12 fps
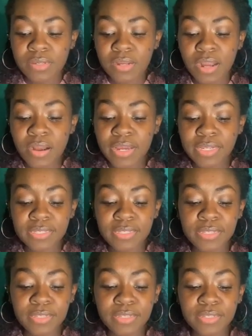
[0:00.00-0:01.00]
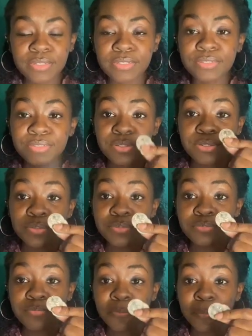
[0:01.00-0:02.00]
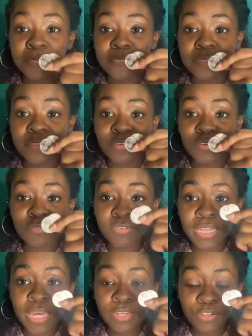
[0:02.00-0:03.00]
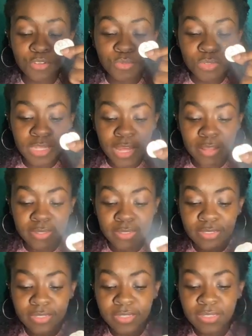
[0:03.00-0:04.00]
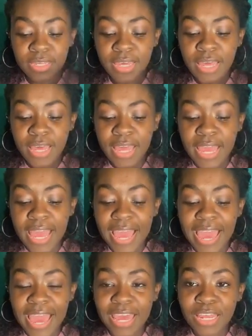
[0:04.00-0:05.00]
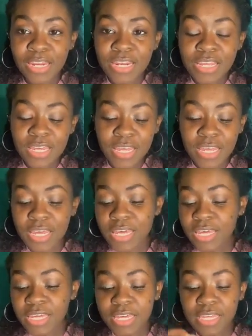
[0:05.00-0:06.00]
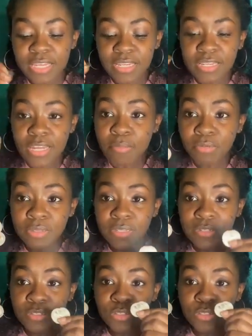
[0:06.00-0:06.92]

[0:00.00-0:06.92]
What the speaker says: All right, so the servant had 2 talents and he doubled it.